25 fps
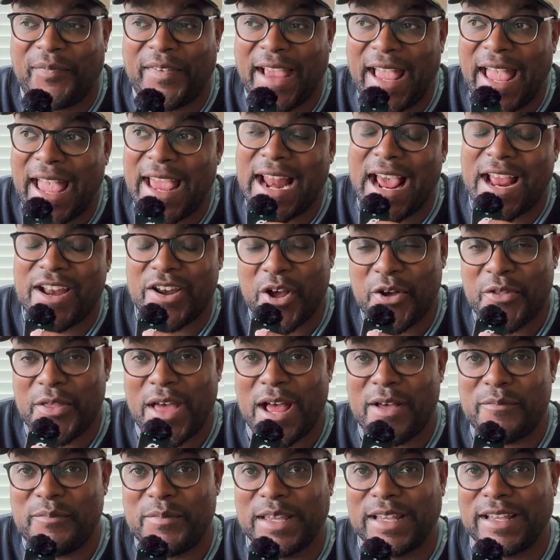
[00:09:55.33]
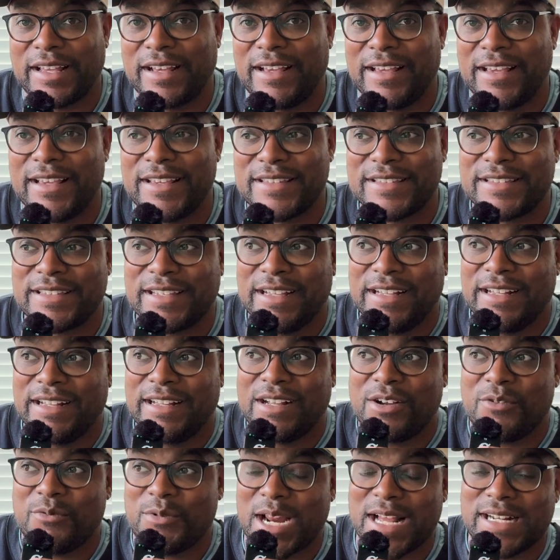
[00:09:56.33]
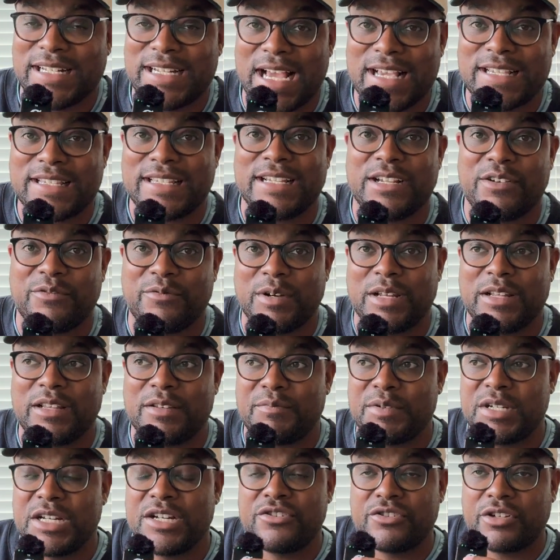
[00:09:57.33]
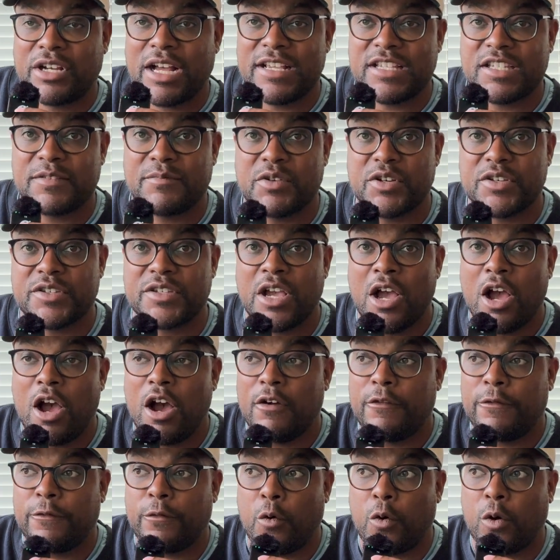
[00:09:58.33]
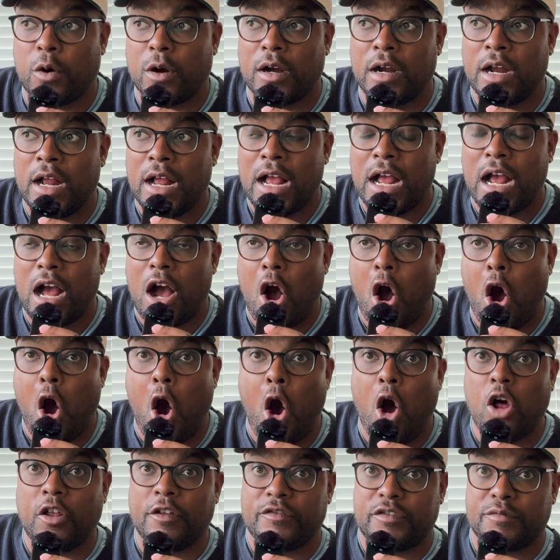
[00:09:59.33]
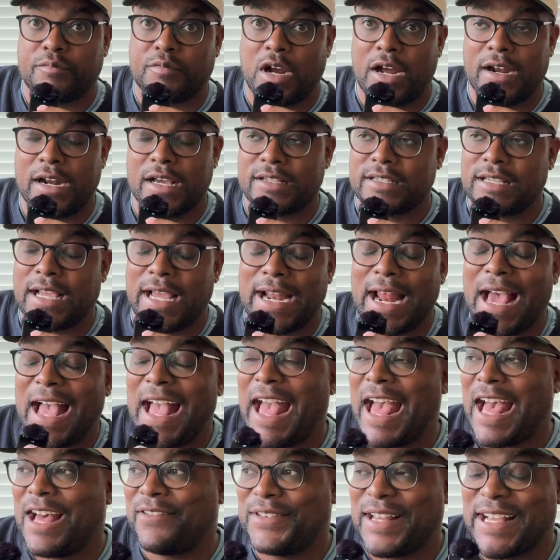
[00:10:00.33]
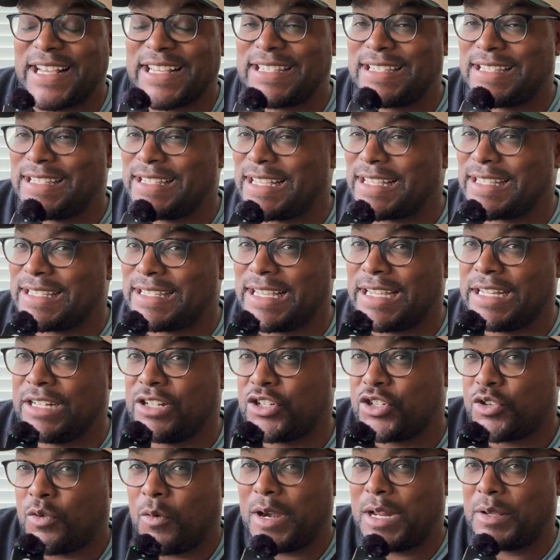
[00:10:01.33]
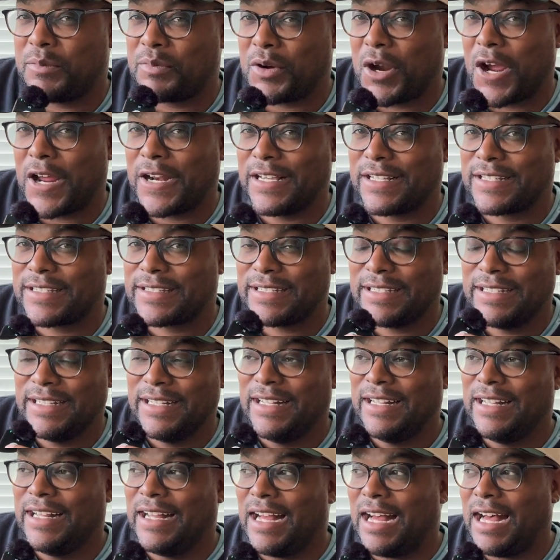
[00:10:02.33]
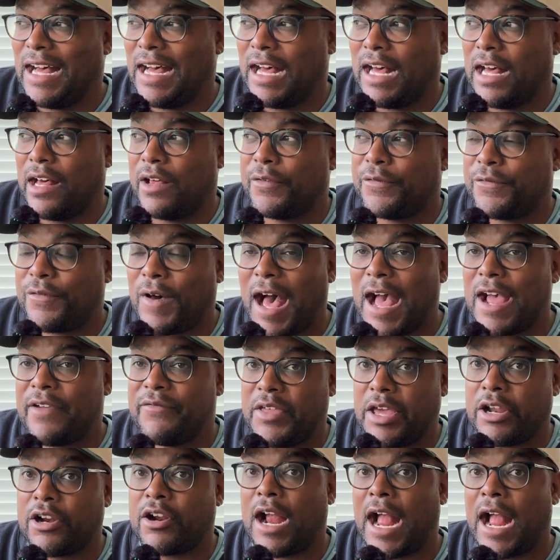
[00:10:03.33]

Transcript: And I know that because when I test it with potential customers for all of the products, and I have like 16 to 20 products, 5 that are